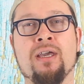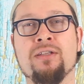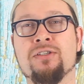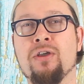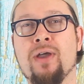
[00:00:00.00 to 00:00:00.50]

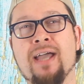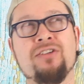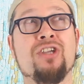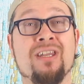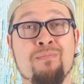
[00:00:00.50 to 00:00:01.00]
And so,
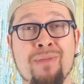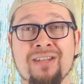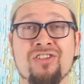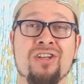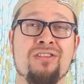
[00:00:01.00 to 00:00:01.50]
as you can
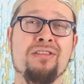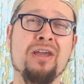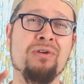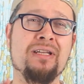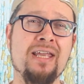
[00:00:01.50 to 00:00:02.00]
imagine,
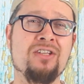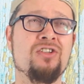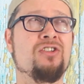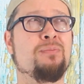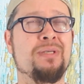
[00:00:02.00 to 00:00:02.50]
their
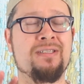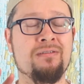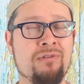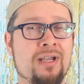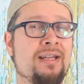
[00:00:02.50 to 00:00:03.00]
relationship is
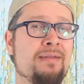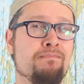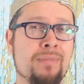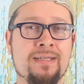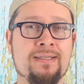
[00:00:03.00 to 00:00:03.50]
really
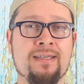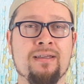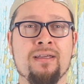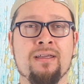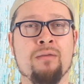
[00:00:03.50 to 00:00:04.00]
messy,
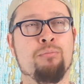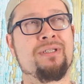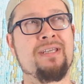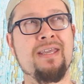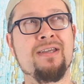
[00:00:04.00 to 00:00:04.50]

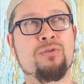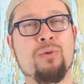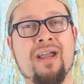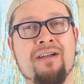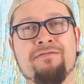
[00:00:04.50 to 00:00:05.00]
but here's
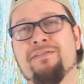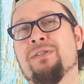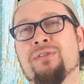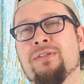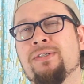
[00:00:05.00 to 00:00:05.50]
where I
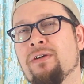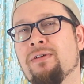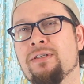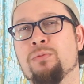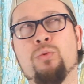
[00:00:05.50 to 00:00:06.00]
felt the
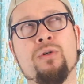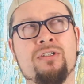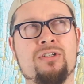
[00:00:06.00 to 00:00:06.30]
series was